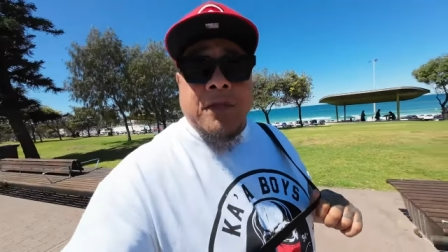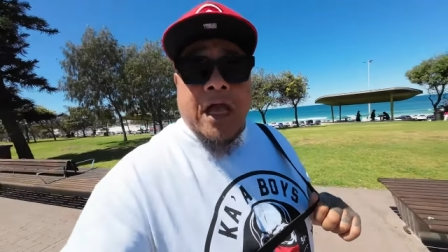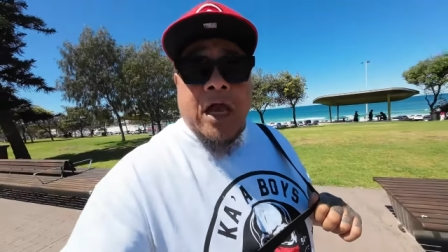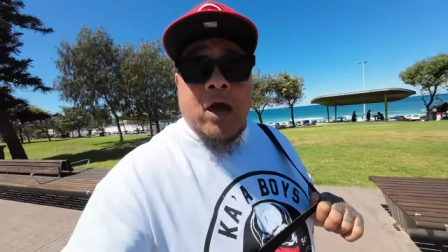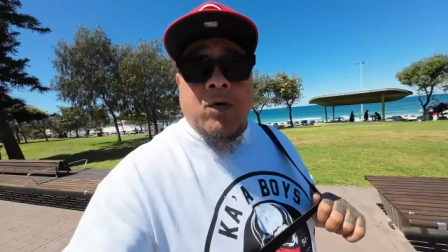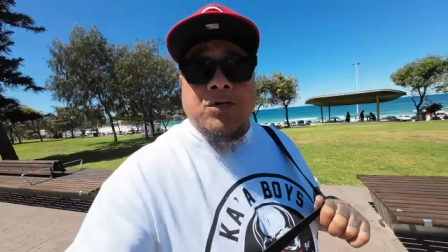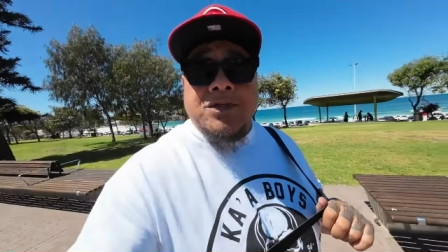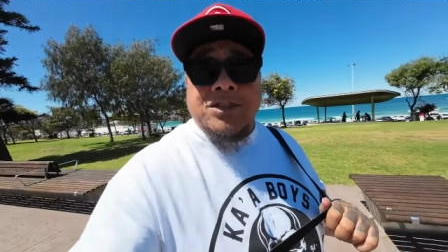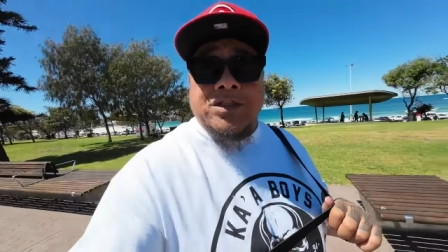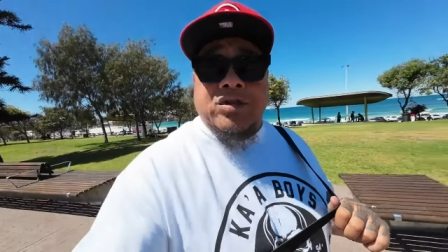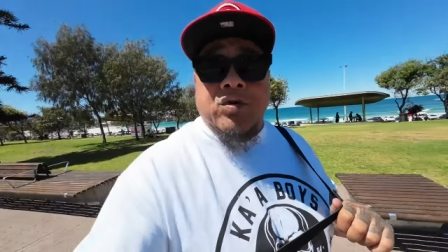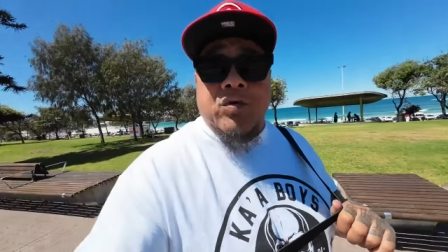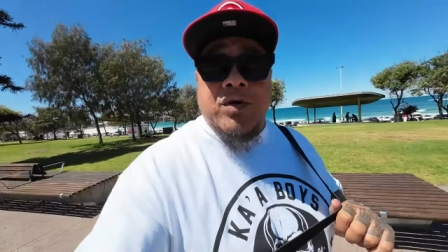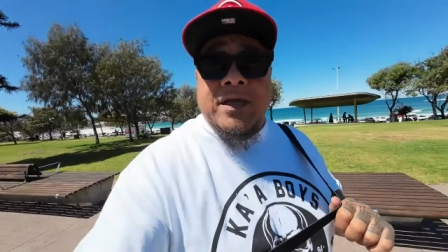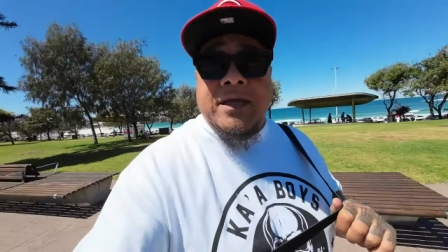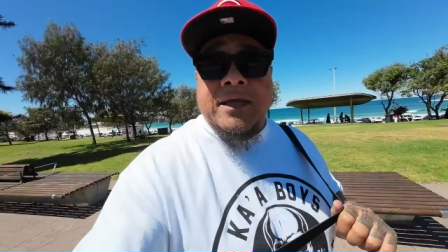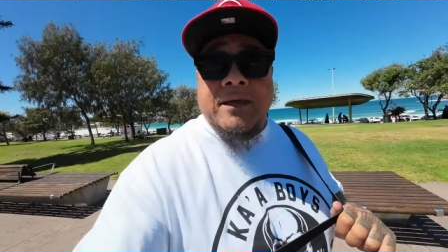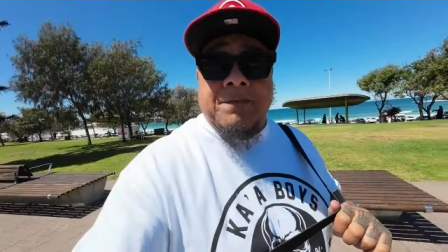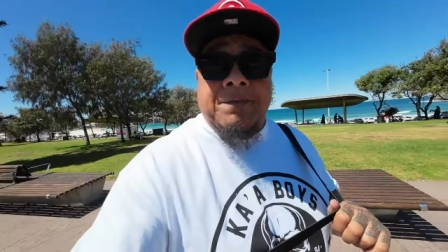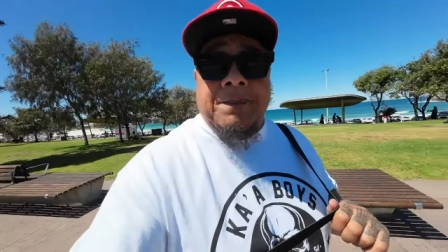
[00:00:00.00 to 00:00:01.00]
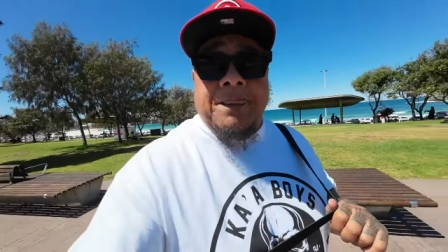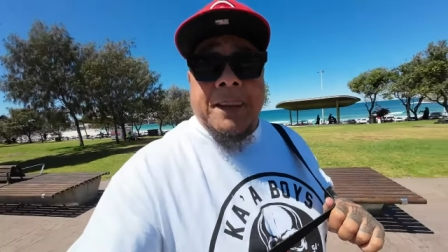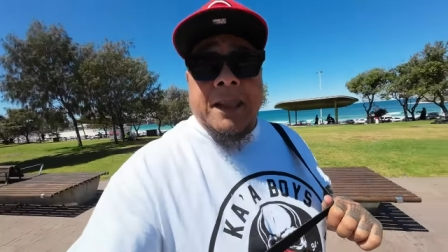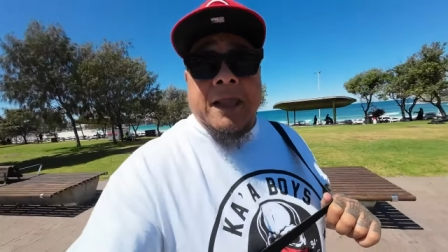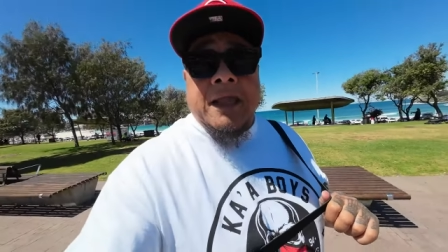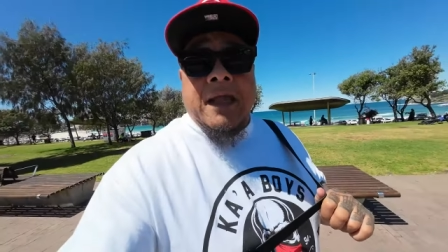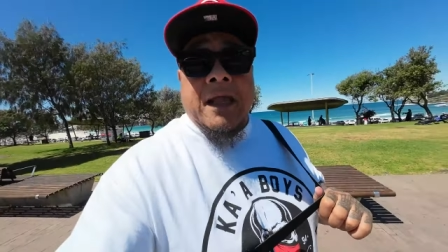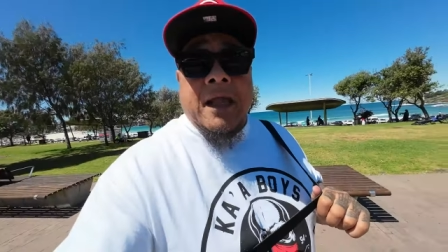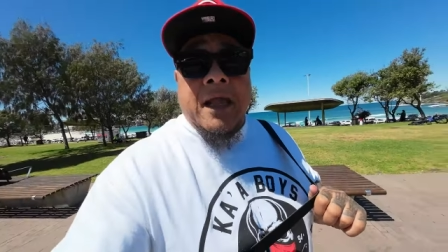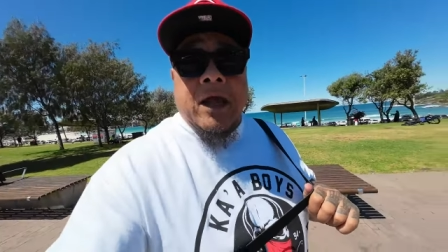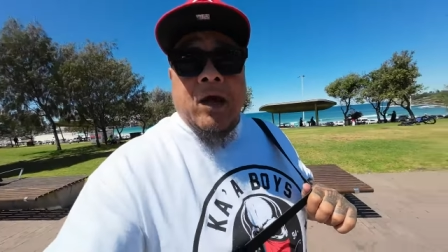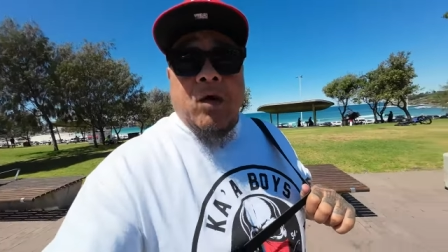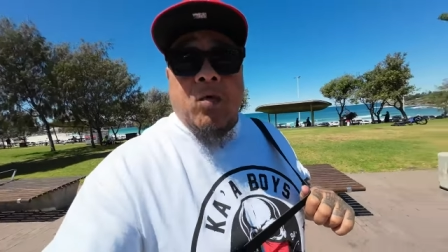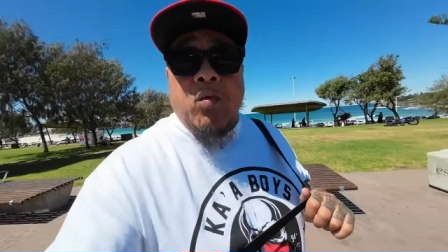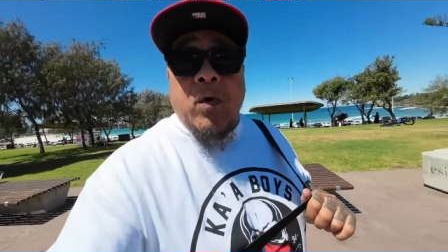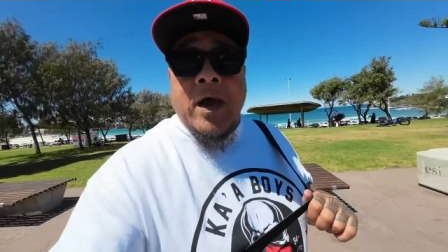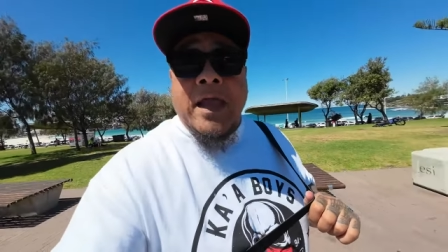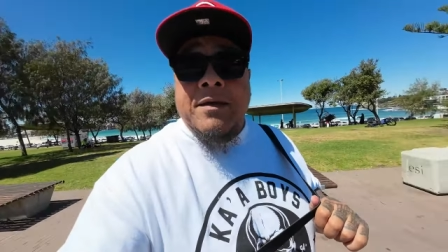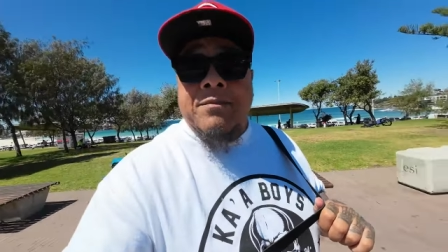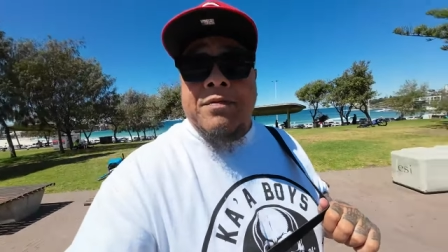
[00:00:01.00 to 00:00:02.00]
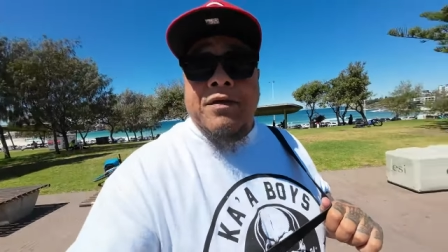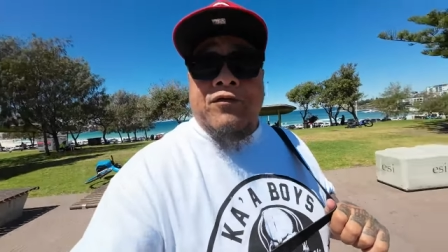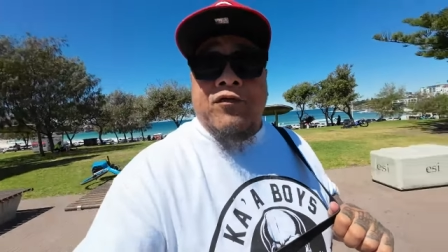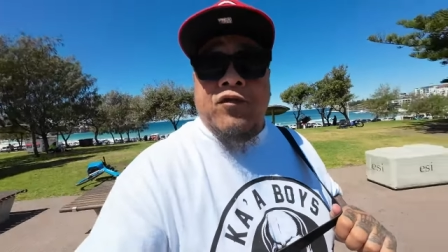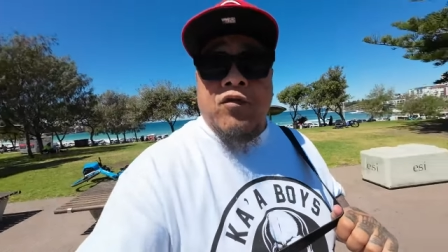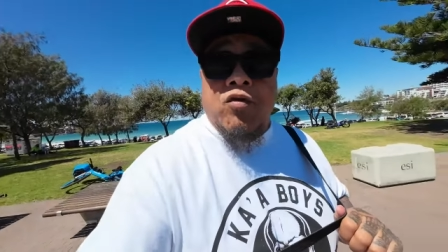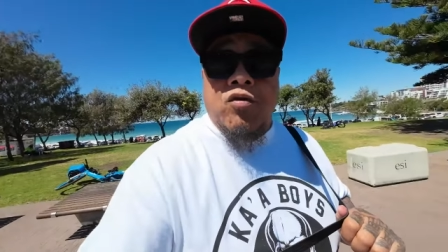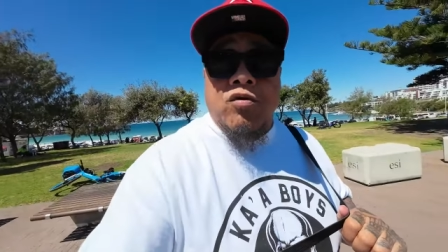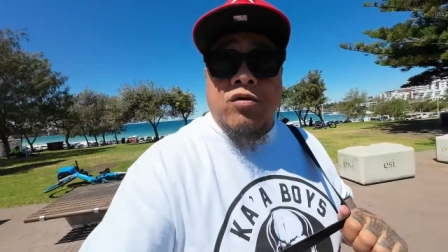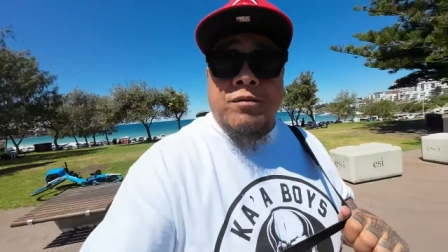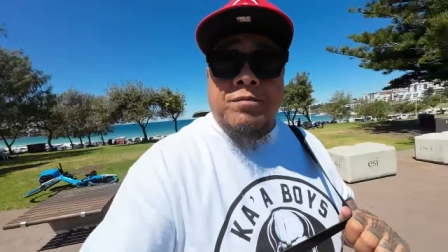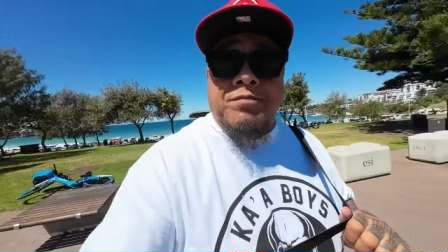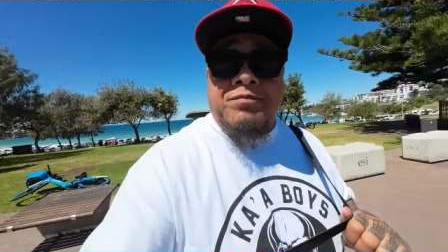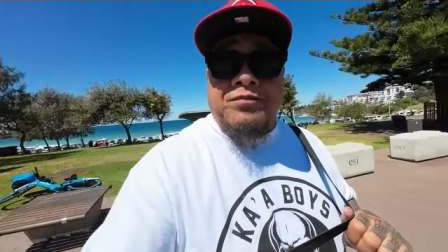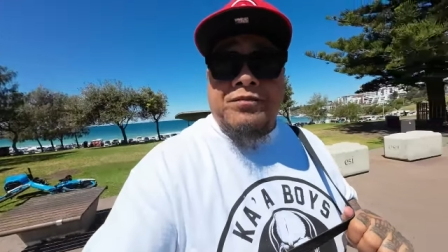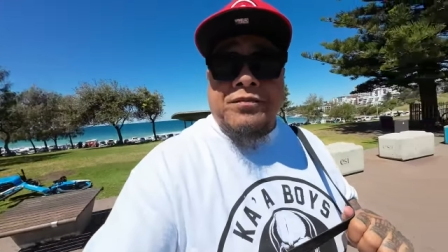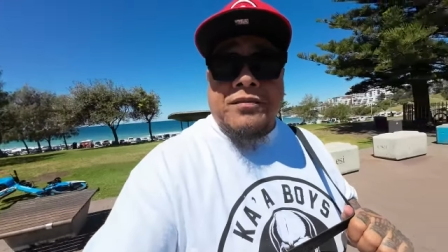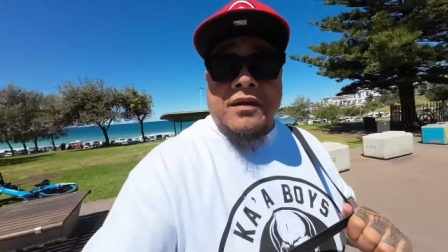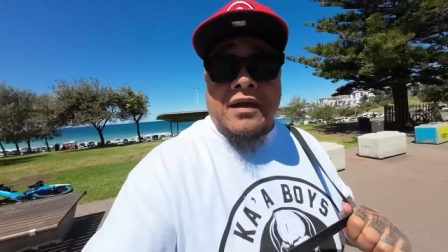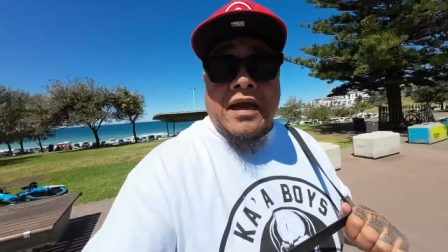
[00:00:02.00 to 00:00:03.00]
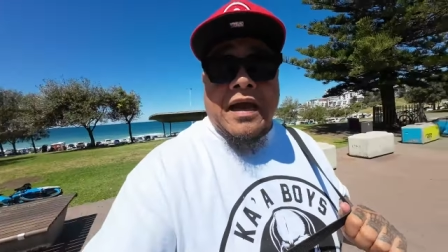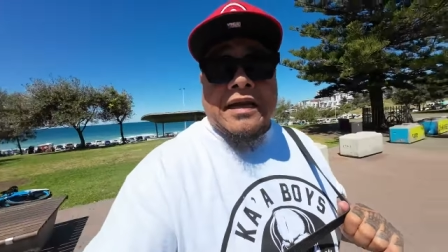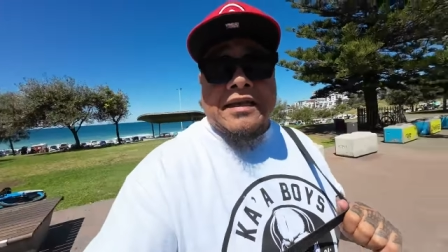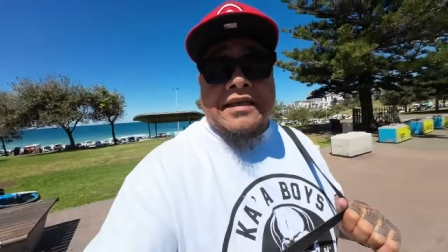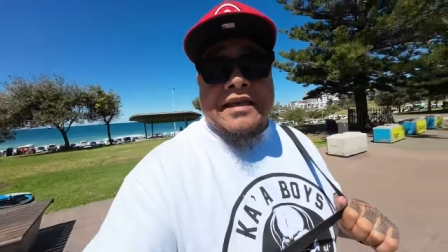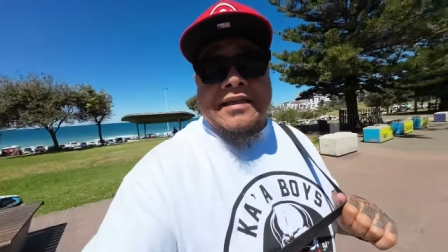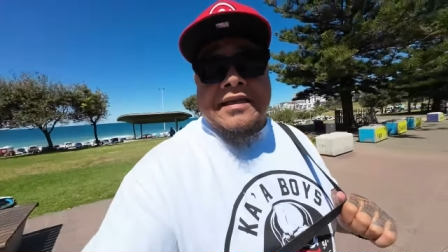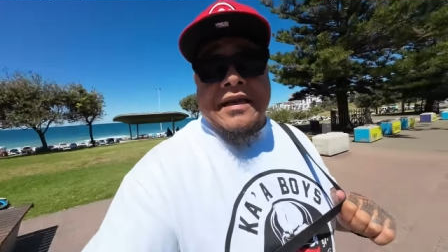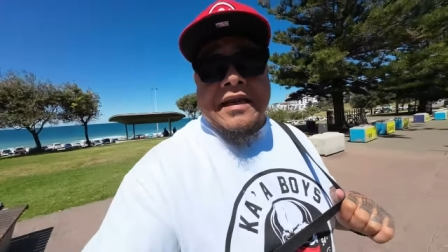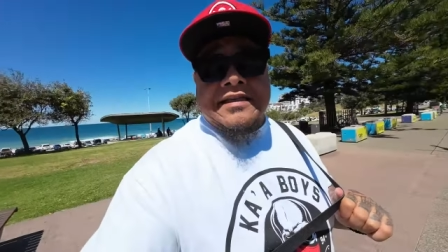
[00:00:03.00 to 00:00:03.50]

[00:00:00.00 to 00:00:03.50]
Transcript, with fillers: I was doing way before I did.